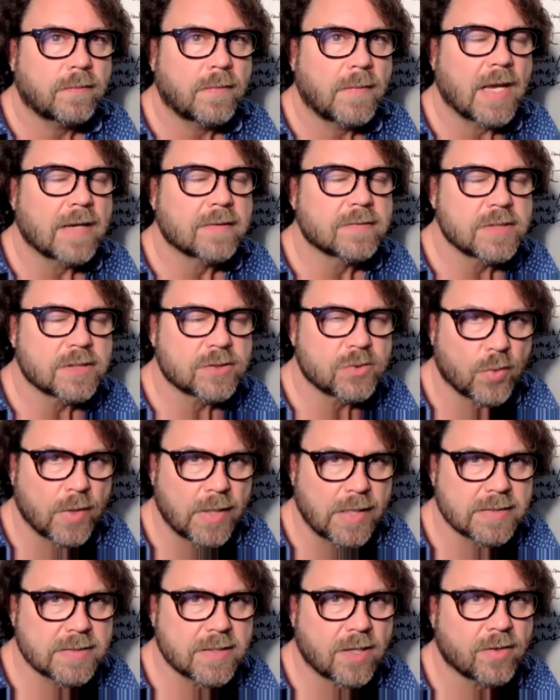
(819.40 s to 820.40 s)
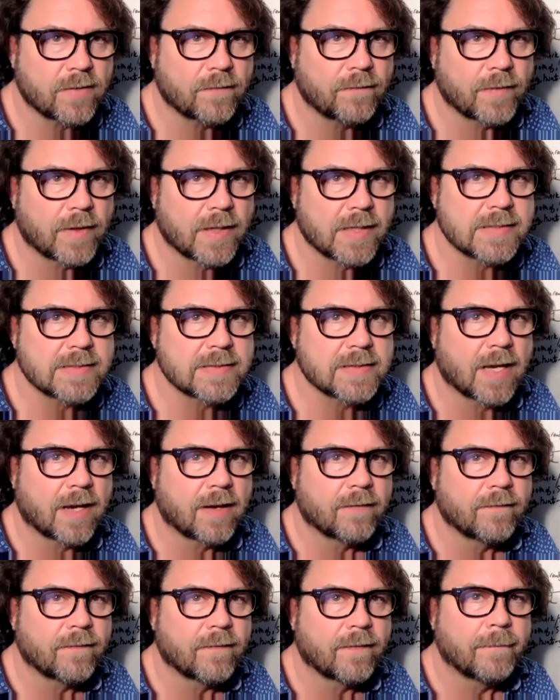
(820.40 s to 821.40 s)
they would just witness all the flood
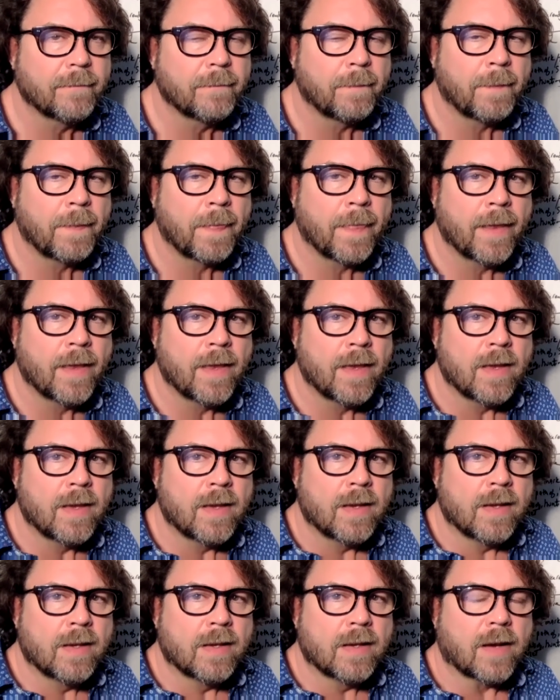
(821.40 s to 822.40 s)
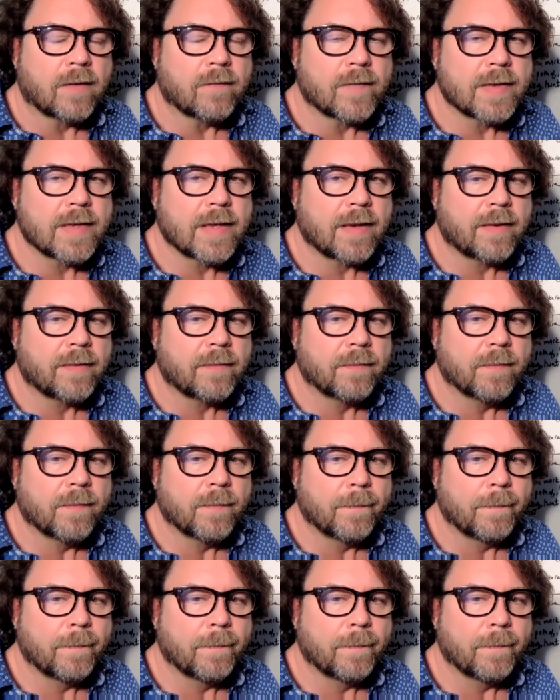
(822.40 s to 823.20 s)
stuff, everything.